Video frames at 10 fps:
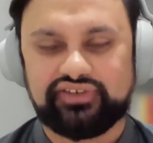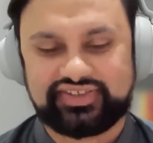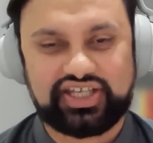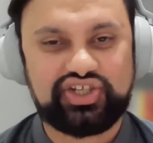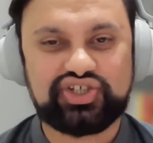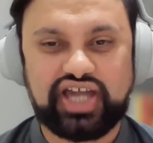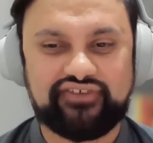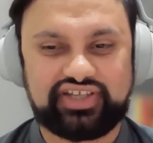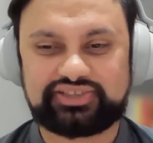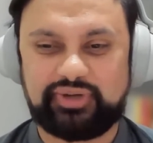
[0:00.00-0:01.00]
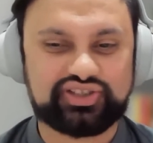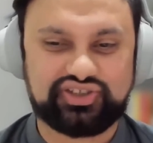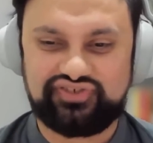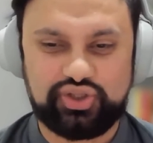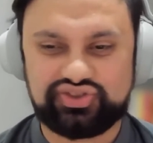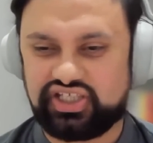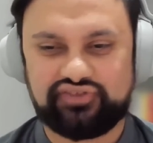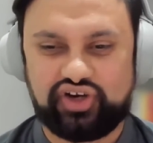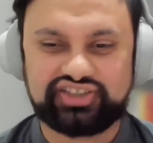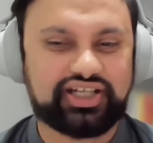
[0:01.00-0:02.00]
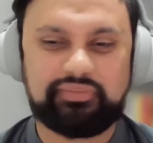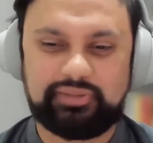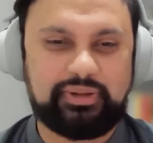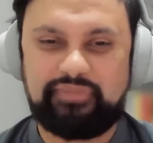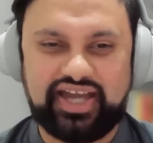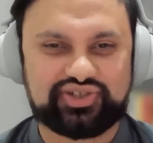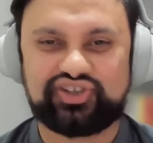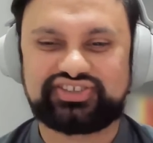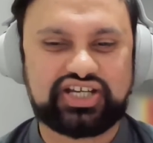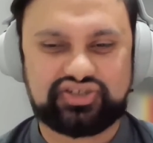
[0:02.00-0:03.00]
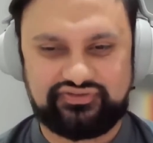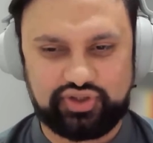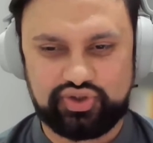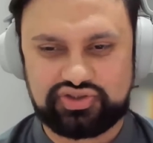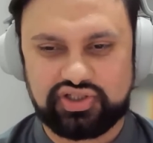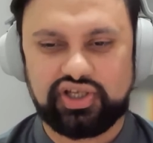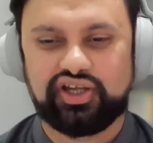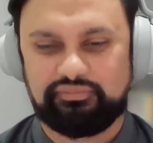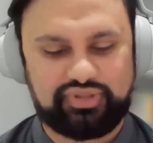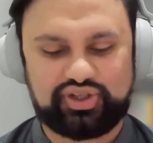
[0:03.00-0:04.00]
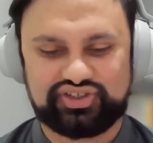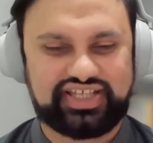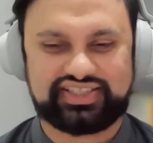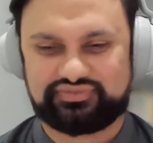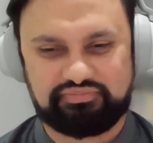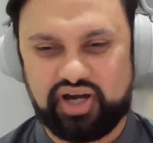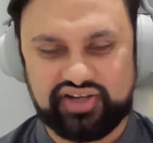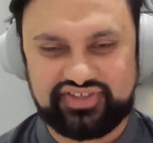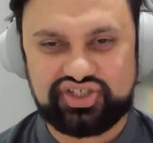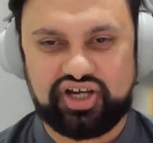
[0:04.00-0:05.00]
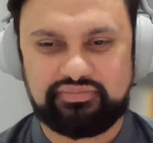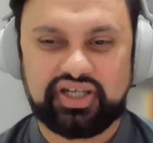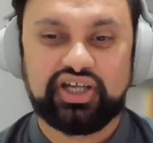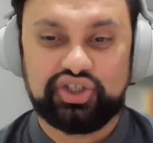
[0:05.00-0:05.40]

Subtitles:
Say you need to have experience of using, for example, a pipette or a centrifuge, because that's part of the job.